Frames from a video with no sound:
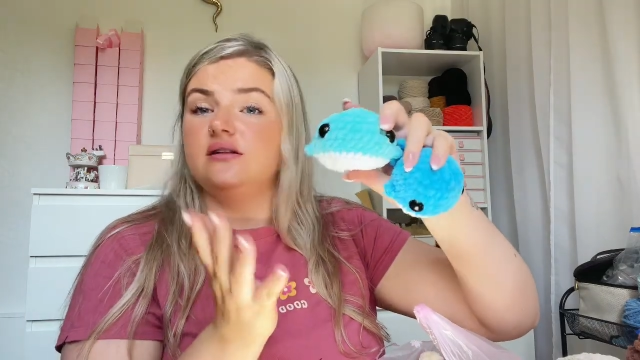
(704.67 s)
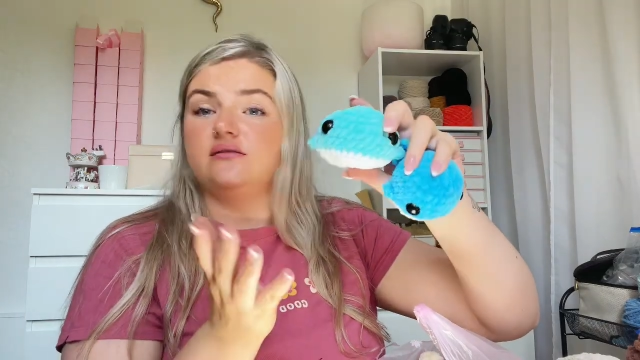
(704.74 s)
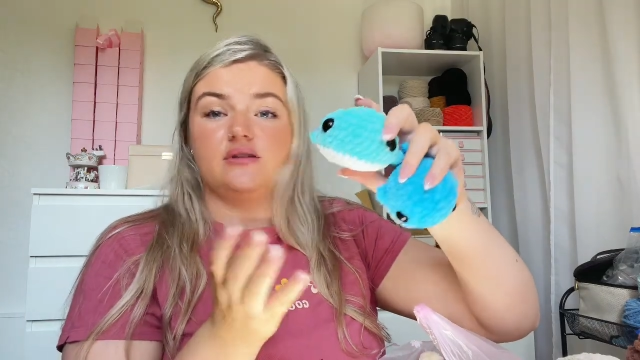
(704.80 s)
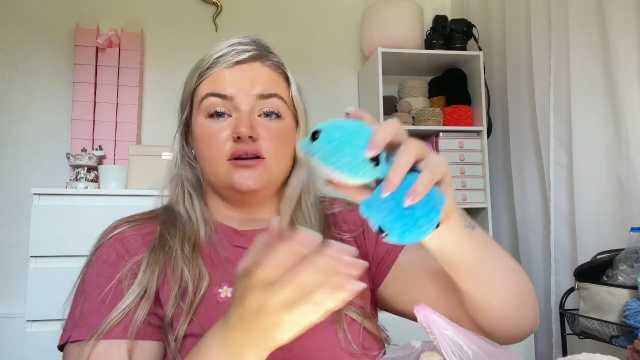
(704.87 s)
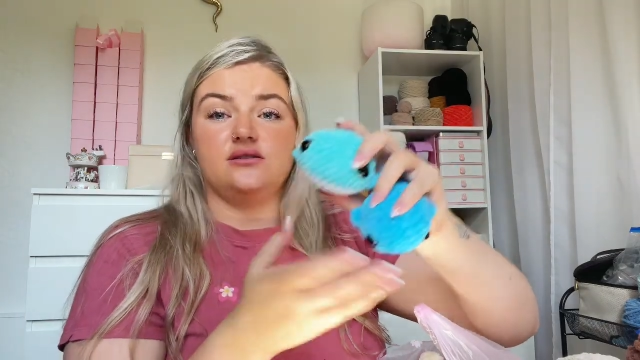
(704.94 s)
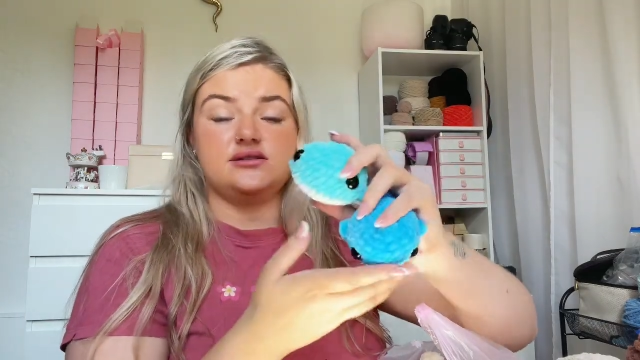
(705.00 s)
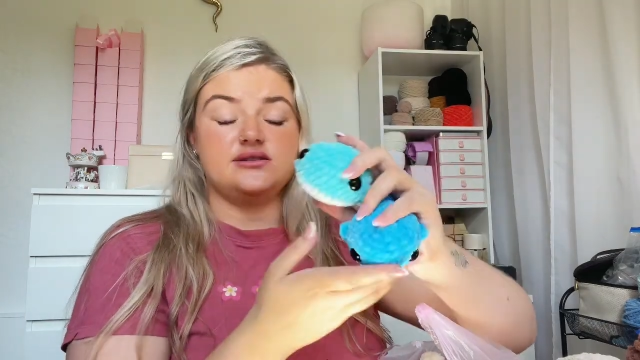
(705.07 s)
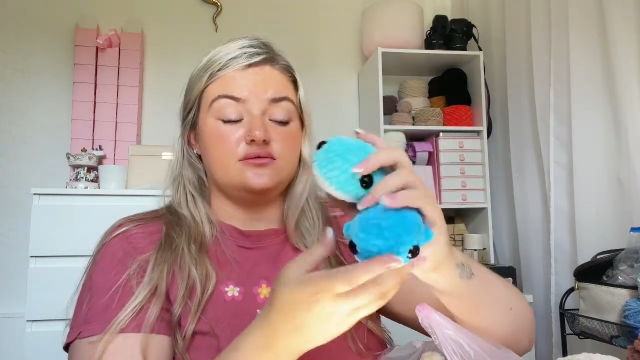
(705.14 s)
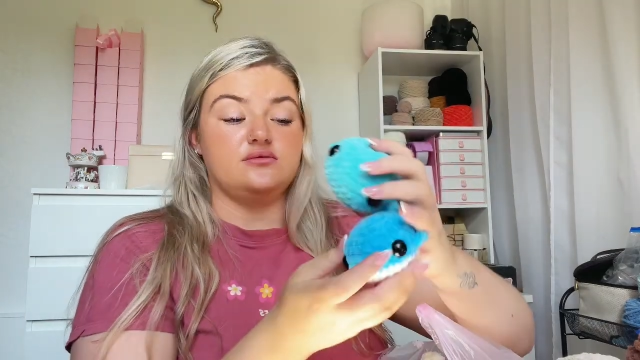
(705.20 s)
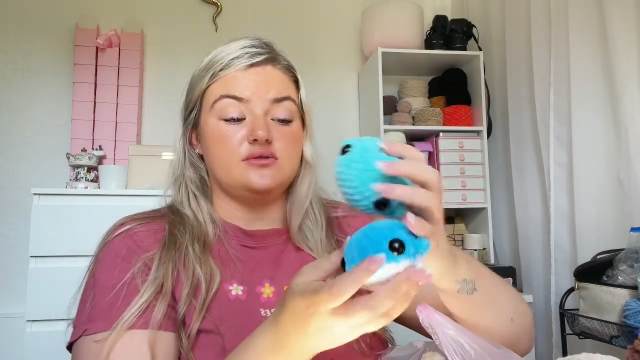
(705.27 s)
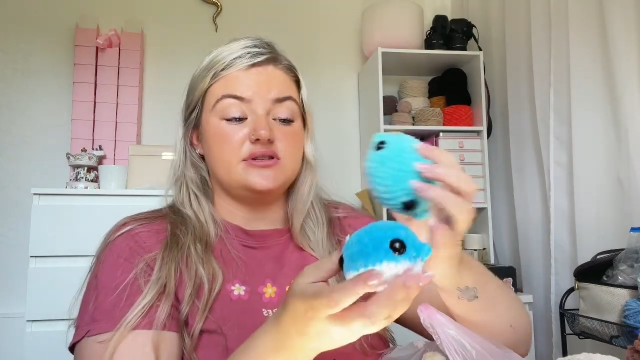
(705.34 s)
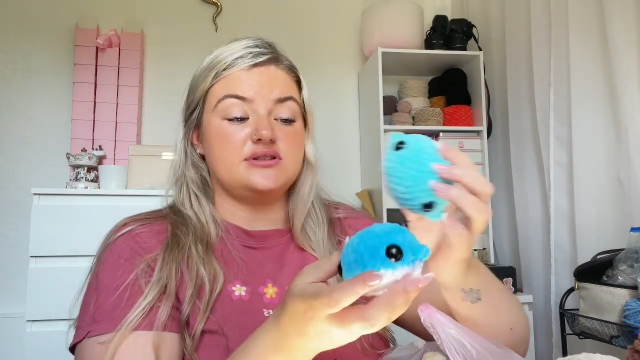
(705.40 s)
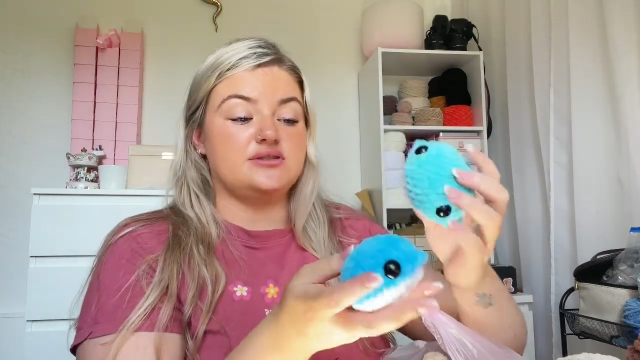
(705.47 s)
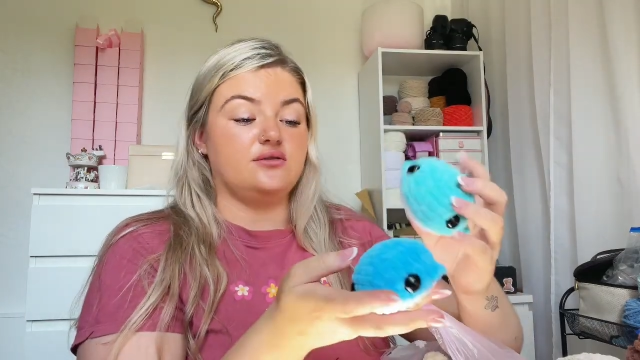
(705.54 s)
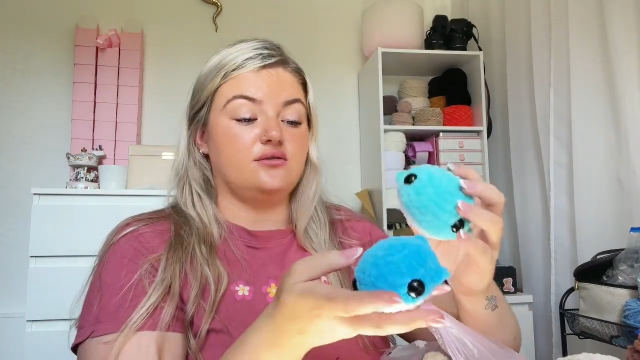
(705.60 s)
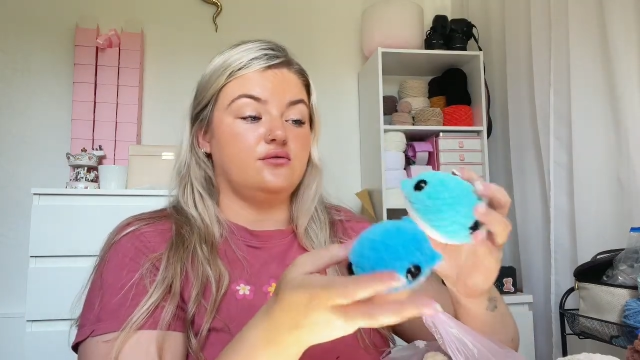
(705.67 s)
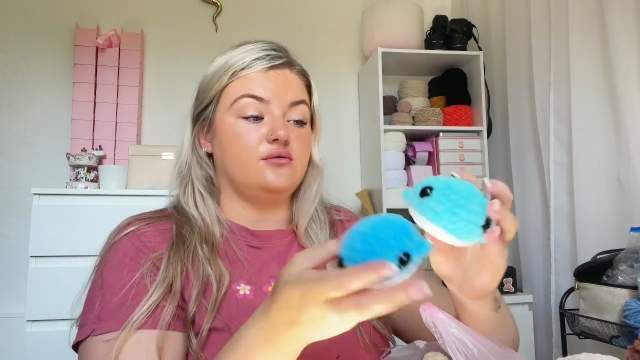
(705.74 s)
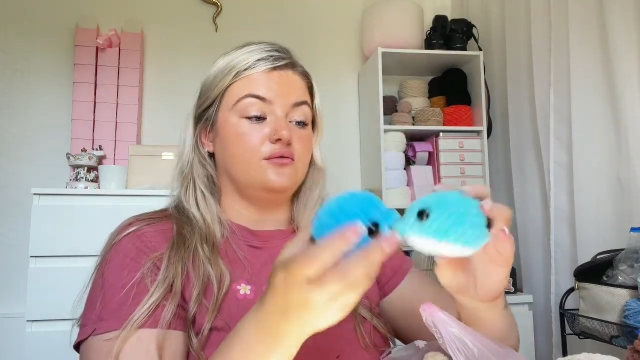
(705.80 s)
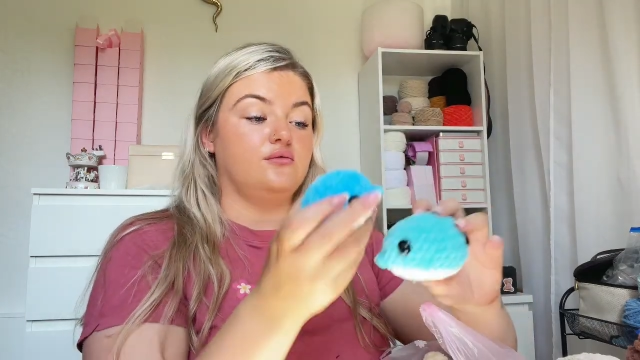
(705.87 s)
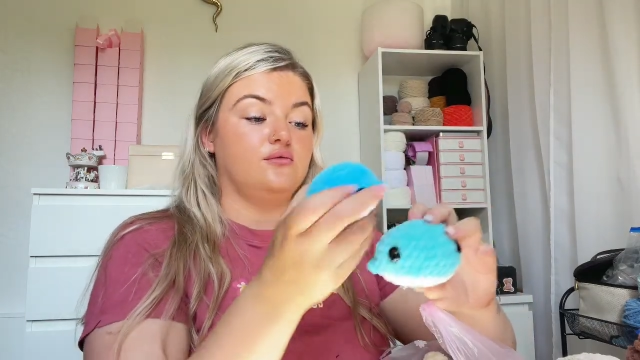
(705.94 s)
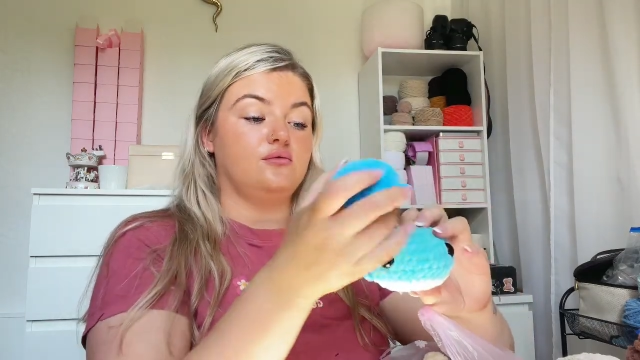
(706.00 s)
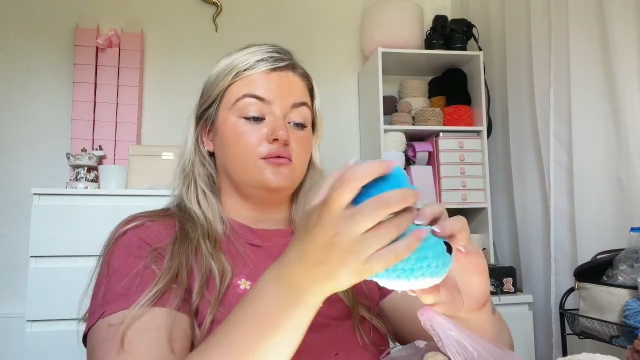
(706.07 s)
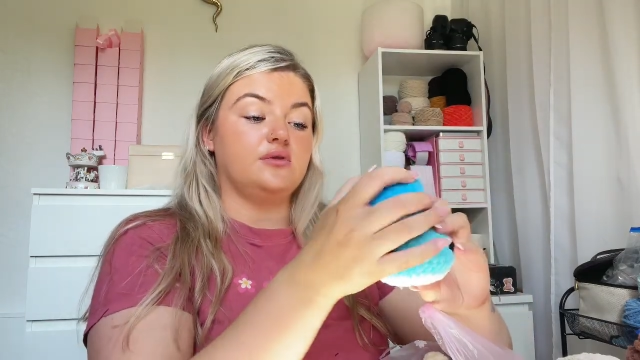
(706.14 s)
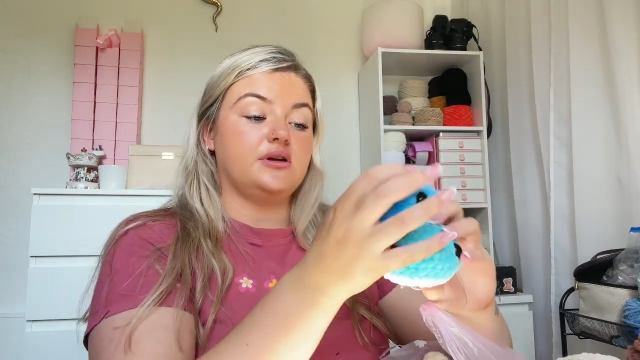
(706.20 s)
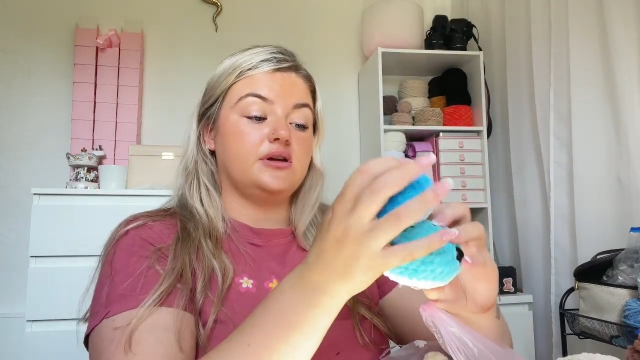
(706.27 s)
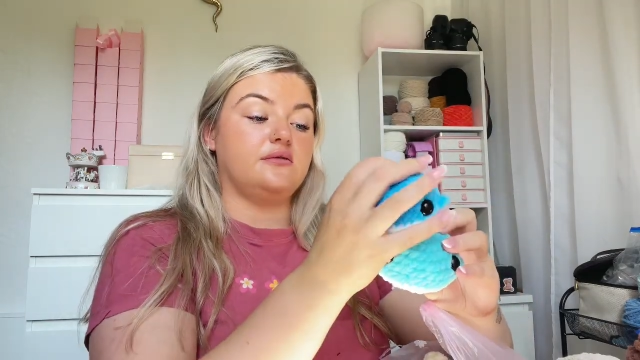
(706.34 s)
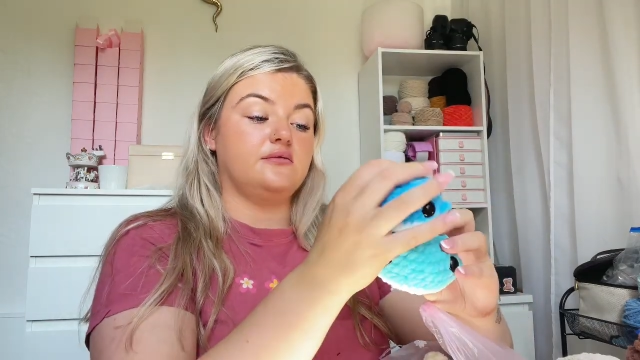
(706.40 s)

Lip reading: They all sold. So